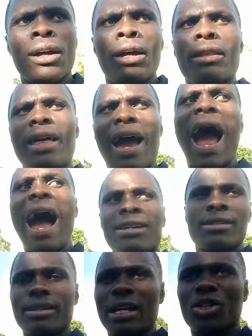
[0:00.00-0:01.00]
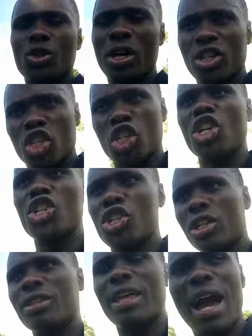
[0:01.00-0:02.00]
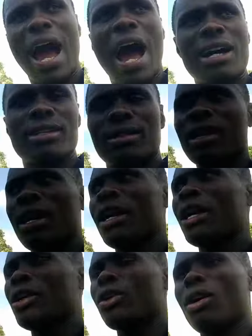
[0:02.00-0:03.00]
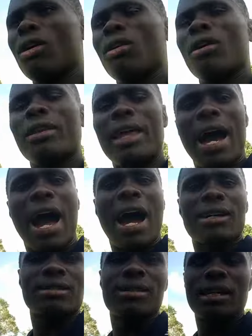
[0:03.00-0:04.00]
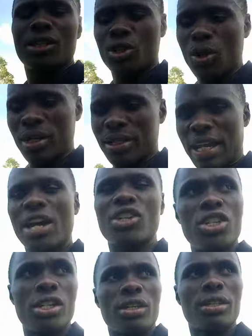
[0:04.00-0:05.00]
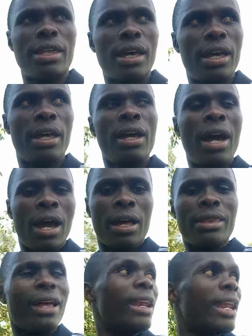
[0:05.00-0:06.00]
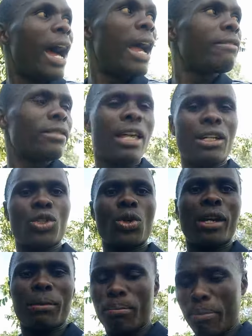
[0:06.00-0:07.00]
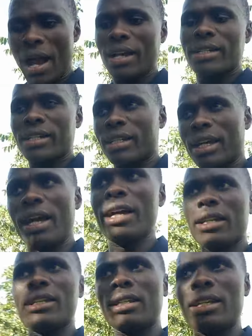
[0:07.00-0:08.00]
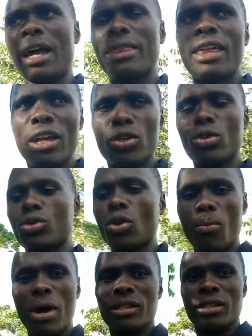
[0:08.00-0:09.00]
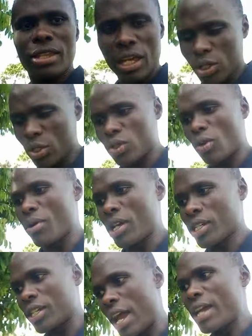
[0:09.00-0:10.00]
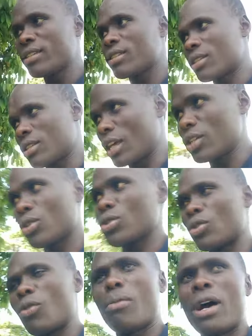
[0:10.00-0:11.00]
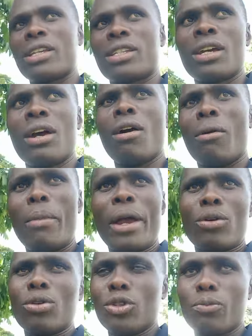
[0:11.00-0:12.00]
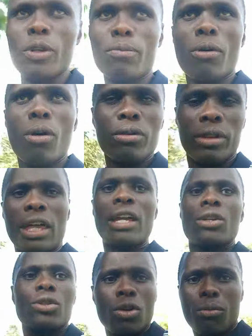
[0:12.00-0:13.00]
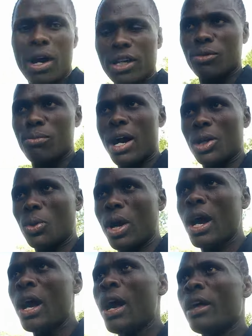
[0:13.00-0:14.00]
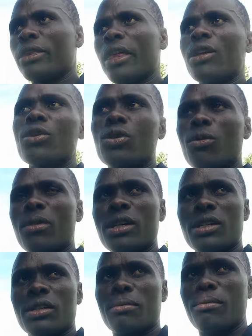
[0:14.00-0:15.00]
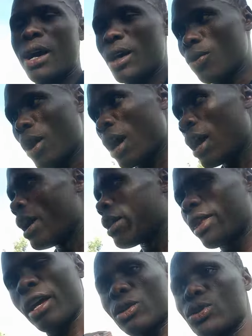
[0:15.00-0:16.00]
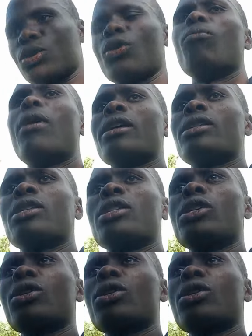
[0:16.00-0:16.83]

the hearts that you are changing, the hearts, you know, the hearts that you are touching, the, the lives that you are impacting. And thank you so much. Thank you so much, guys. Thank you so much, my good people. Thank you so much, Marwa. Thank you so much, Team Marwa. Thank you so much. You